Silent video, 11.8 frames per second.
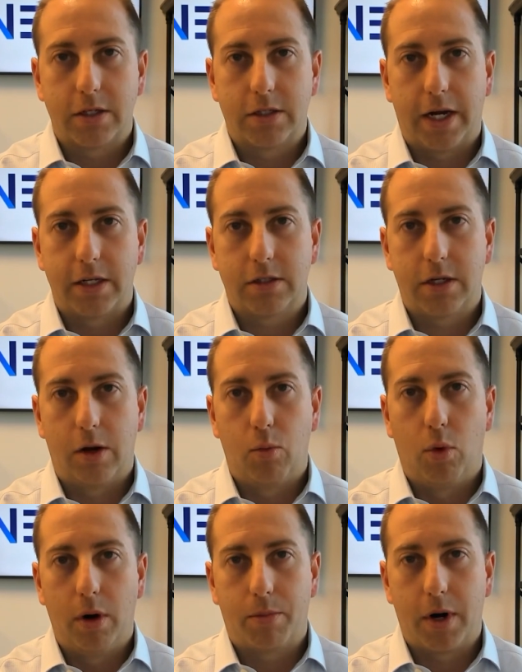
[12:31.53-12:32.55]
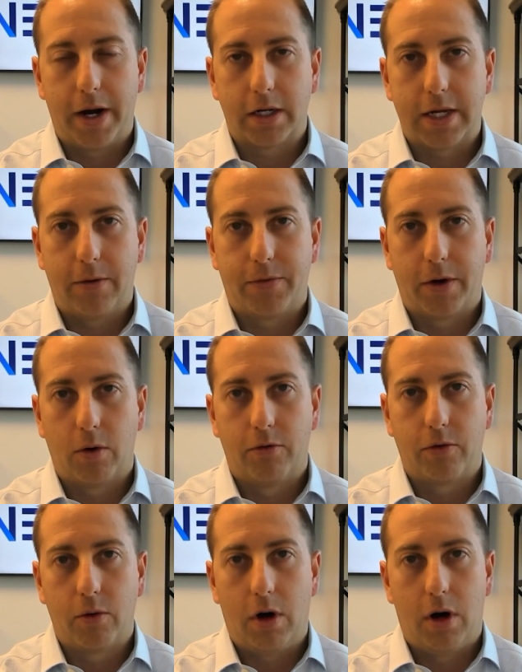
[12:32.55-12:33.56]
sets and what products out there
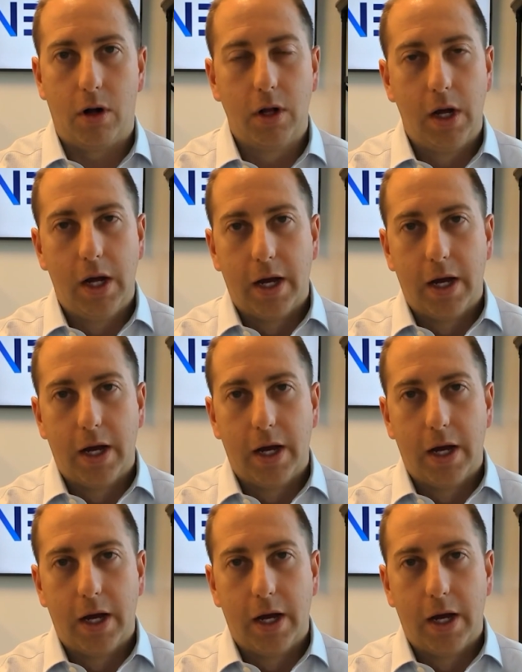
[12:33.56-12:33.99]
overall